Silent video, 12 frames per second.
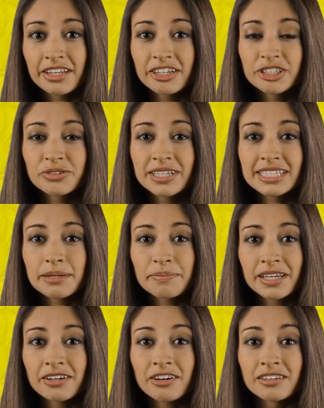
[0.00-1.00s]
they're doing
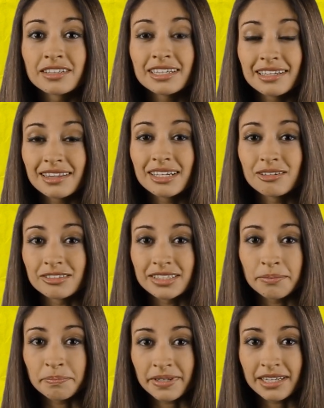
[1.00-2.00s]
something called illegal
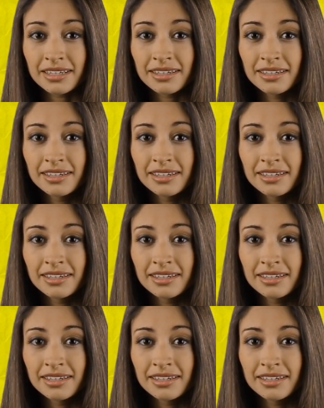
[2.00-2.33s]
dumping.